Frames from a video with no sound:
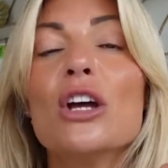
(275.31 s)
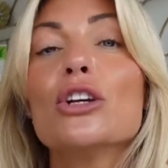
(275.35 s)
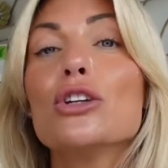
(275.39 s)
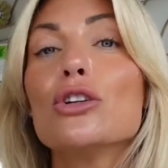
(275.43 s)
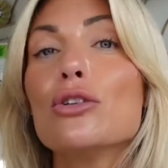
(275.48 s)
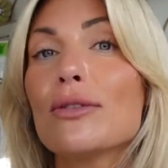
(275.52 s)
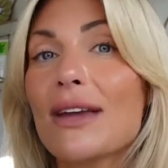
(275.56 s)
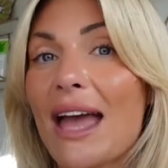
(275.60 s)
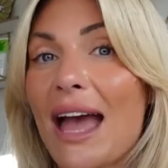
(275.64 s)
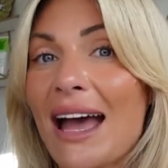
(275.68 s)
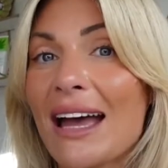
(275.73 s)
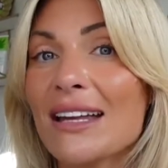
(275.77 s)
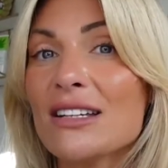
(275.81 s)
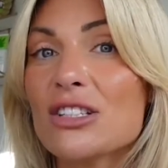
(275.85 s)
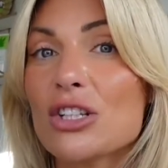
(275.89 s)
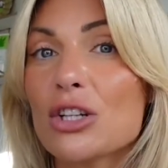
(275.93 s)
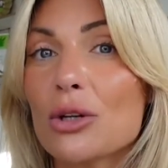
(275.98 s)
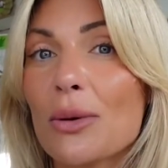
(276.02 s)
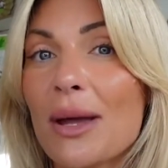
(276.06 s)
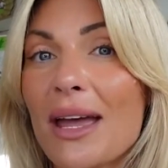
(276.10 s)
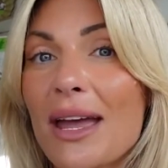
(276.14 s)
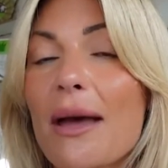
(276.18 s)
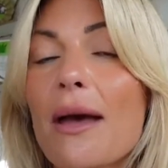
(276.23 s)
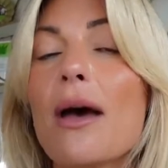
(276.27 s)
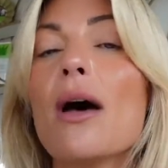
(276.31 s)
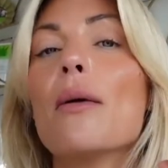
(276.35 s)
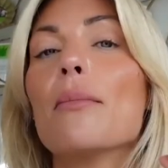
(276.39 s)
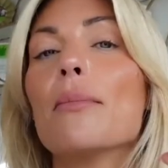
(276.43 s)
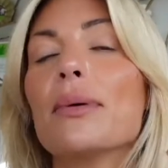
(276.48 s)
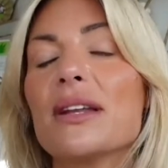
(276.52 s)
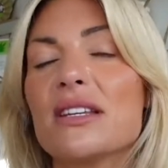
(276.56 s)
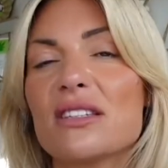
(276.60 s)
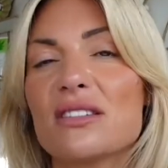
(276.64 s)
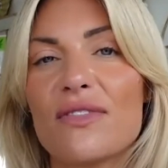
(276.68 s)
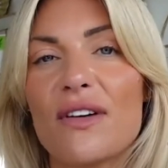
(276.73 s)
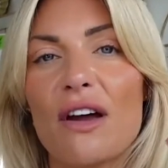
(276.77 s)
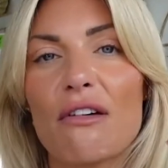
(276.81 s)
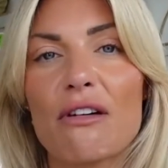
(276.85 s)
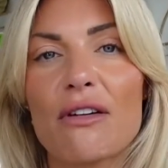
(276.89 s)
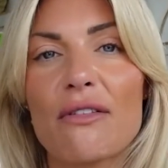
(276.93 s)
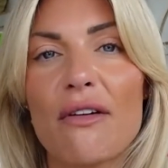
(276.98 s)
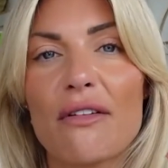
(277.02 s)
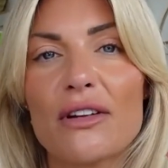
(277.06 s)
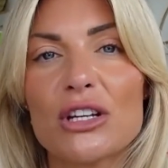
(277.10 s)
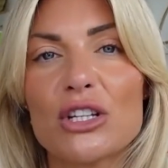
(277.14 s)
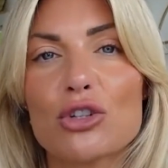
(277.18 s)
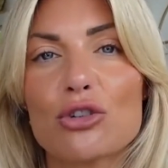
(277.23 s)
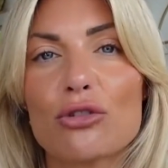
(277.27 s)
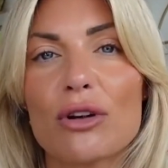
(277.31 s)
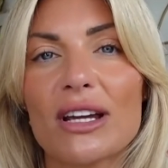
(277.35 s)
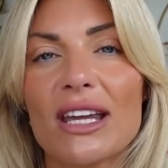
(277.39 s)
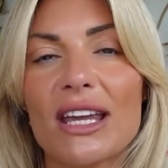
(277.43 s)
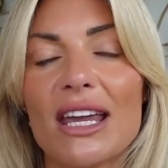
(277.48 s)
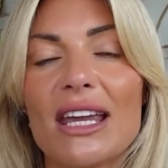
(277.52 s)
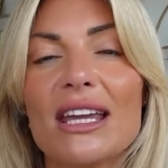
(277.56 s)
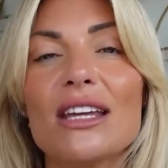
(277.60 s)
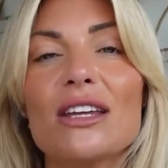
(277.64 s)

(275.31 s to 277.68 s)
You can do it, but it's very, very tricky.